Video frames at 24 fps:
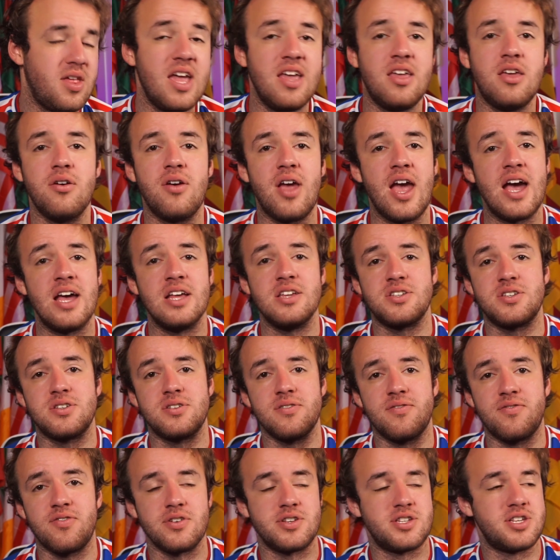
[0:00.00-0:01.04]
Thank you guys
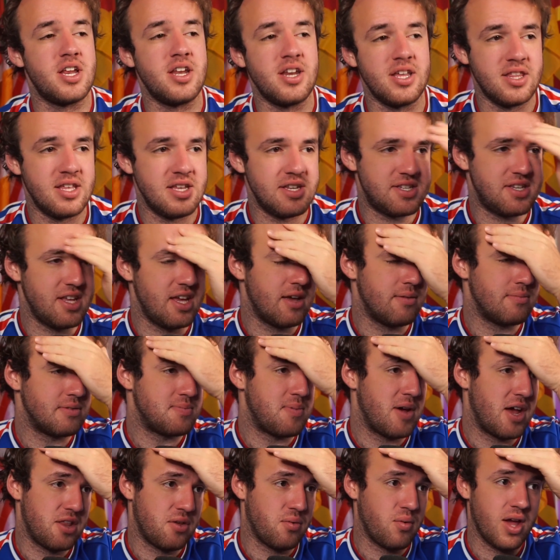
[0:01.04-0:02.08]
for sending these DMs,
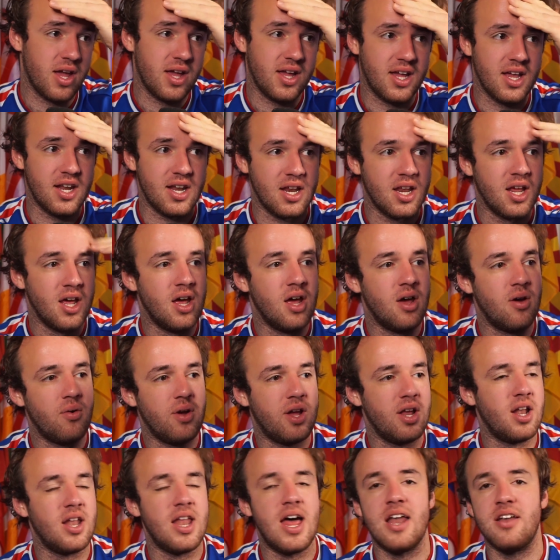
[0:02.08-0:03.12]
by the way. We
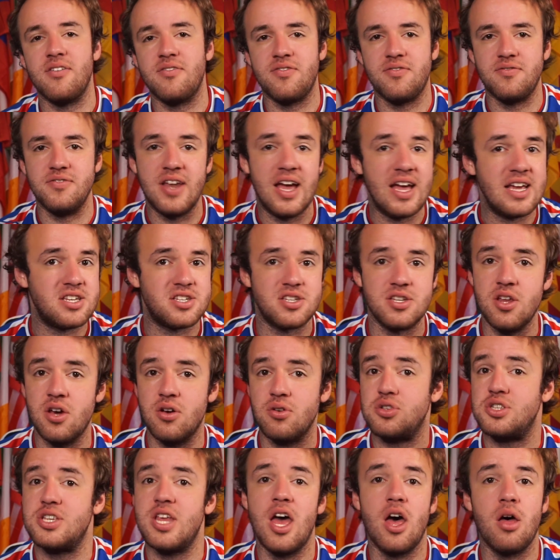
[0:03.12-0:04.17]
get a lot of nice
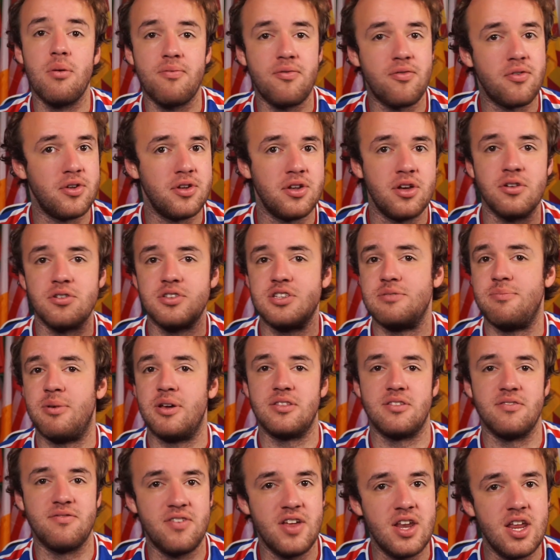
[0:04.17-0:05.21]
notes, helpful notes
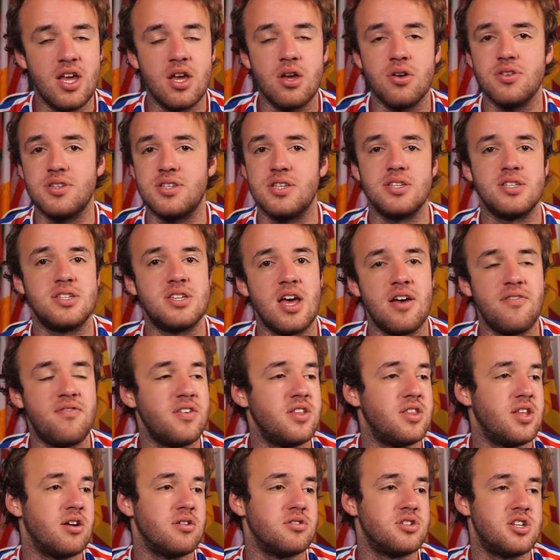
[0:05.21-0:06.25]
about the videos and stuff
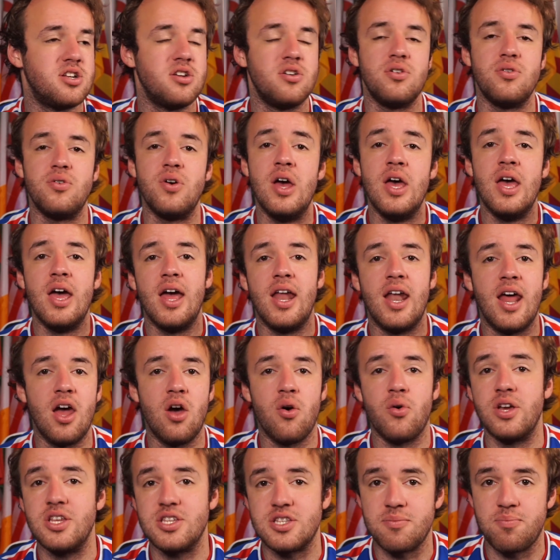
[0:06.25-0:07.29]
in there too. And I
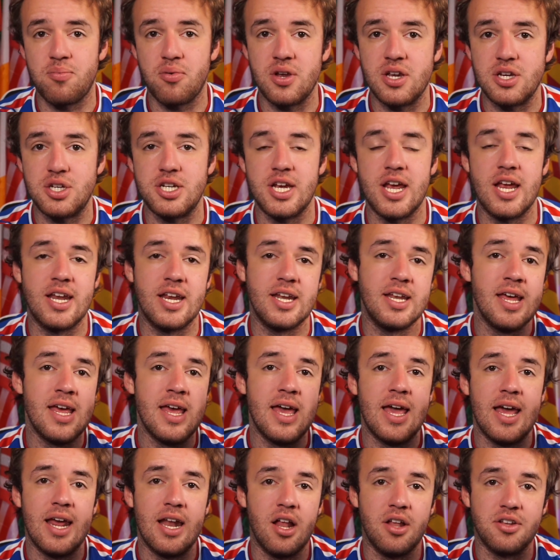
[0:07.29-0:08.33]
always appreciate it.
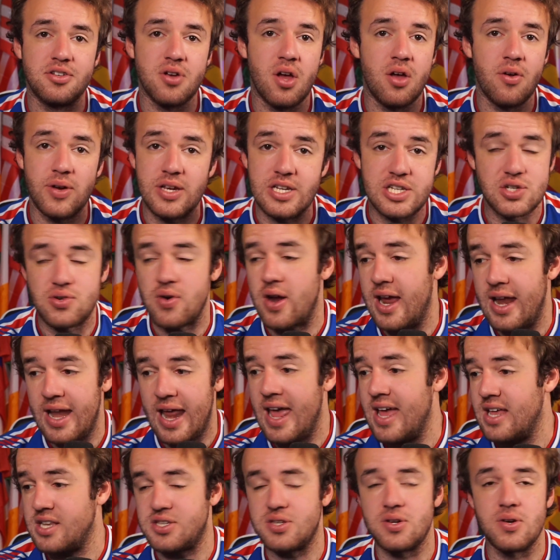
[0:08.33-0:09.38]
And I'll always try and
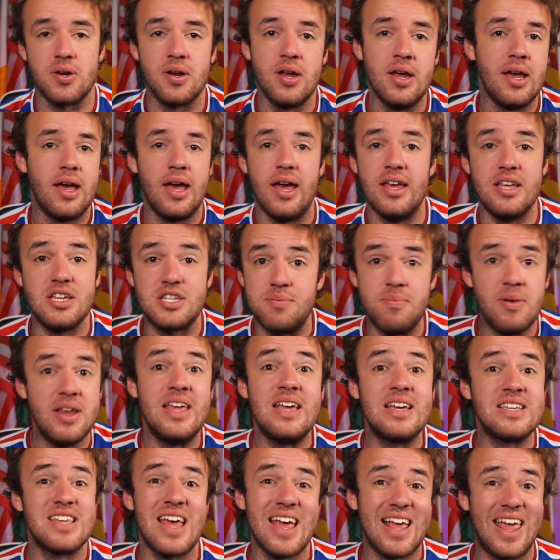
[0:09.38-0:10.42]
answer as
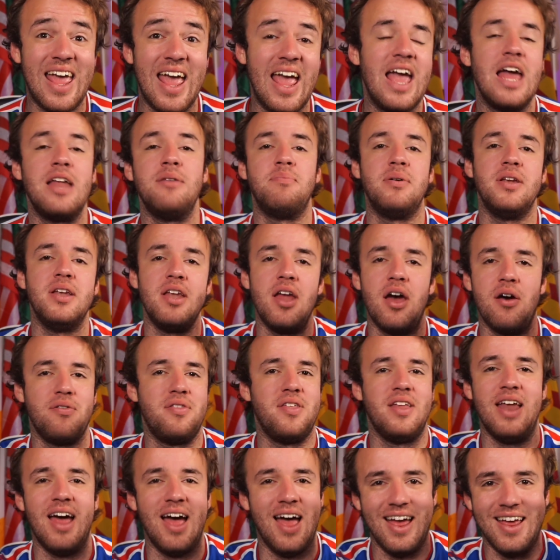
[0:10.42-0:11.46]
many as I can, but know
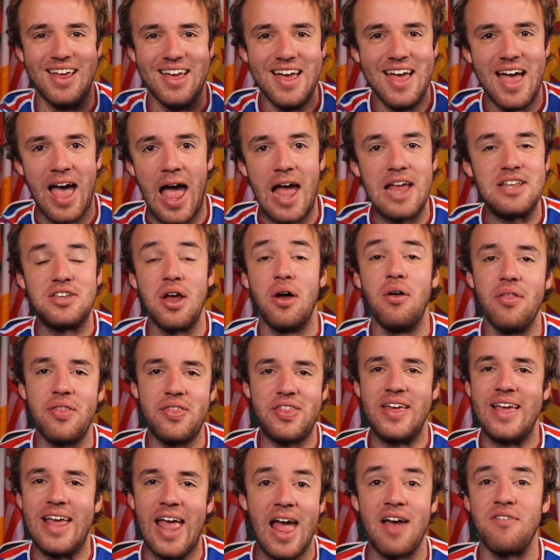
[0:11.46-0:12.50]
that I don't
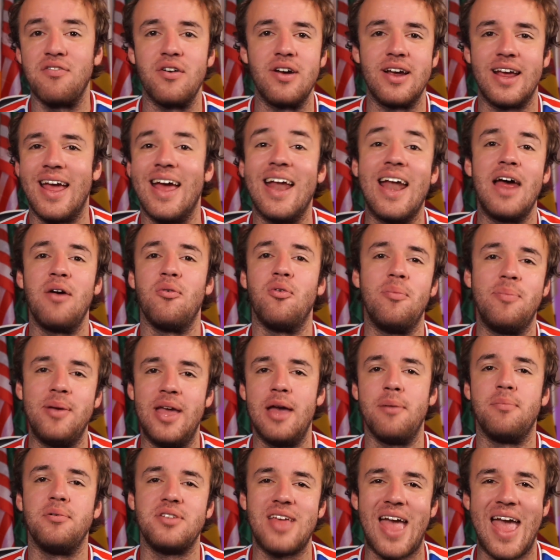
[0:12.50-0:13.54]
think ever again I will be
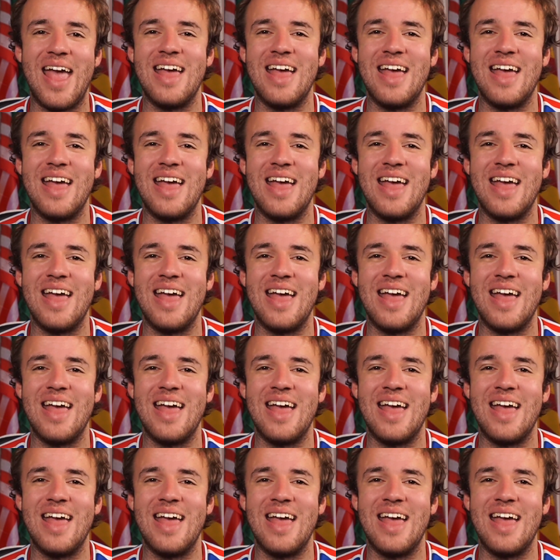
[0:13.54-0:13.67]
able to